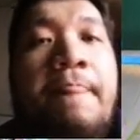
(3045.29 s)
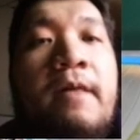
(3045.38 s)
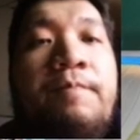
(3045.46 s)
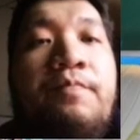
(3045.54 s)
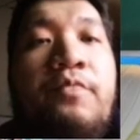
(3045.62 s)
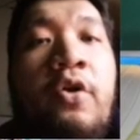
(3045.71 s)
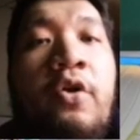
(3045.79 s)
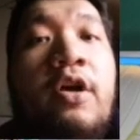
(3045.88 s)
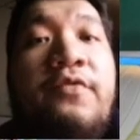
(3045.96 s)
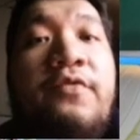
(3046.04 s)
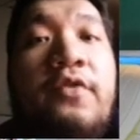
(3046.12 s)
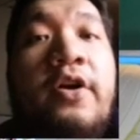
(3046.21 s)
there are a
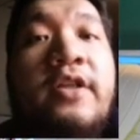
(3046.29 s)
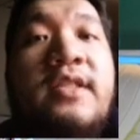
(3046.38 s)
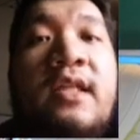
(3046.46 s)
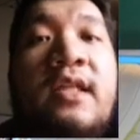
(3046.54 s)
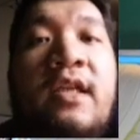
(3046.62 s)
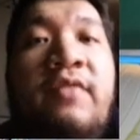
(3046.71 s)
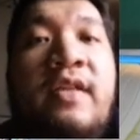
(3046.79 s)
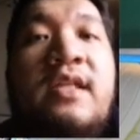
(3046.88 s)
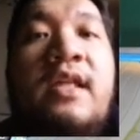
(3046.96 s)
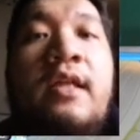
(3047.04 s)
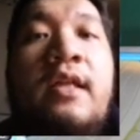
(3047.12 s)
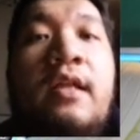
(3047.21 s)
few cards that give
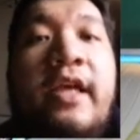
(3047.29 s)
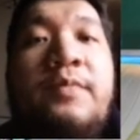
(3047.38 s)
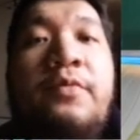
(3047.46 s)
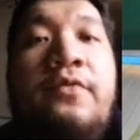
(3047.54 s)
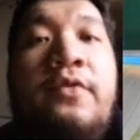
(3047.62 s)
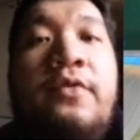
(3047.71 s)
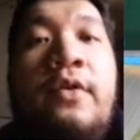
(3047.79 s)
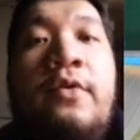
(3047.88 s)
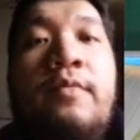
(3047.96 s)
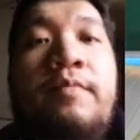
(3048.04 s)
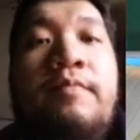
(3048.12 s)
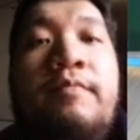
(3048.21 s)
incidental hexproof to
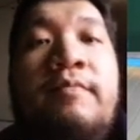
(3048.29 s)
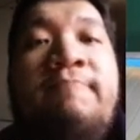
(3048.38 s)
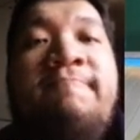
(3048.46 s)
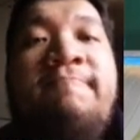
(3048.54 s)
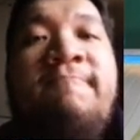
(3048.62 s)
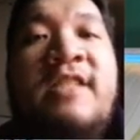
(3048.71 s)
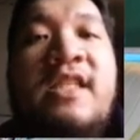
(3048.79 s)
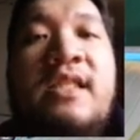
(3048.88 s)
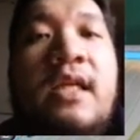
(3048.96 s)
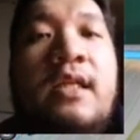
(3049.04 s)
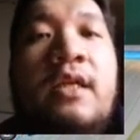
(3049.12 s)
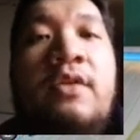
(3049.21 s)
you, just
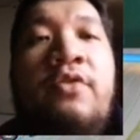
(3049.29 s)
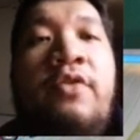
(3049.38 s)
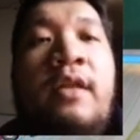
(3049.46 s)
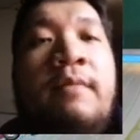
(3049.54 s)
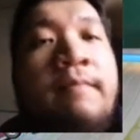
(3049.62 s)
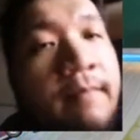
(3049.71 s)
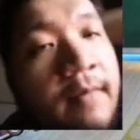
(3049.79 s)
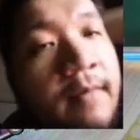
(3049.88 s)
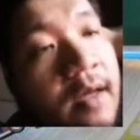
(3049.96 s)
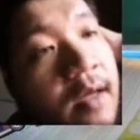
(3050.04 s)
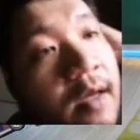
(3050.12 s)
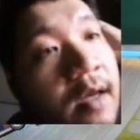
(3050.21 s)
not in green.
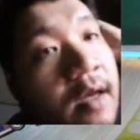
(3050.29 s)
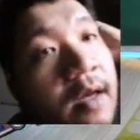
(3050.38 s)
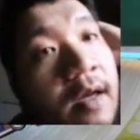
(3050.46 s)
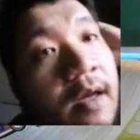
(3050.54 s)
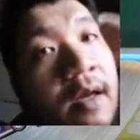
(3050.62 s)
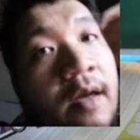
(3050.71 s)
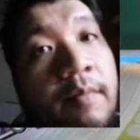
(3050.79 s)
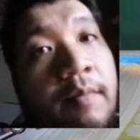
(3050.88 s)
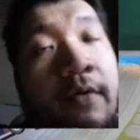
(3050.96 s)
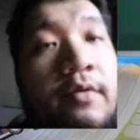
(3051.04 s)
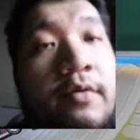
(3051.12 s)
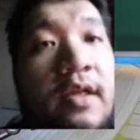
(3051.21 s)

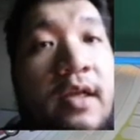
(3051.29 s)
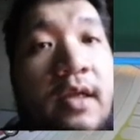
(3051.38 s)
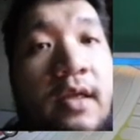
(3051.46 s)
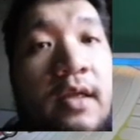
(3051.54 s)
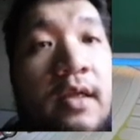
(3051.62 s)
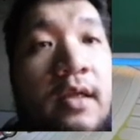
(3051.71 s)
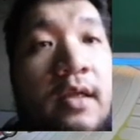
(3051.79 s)
Opponent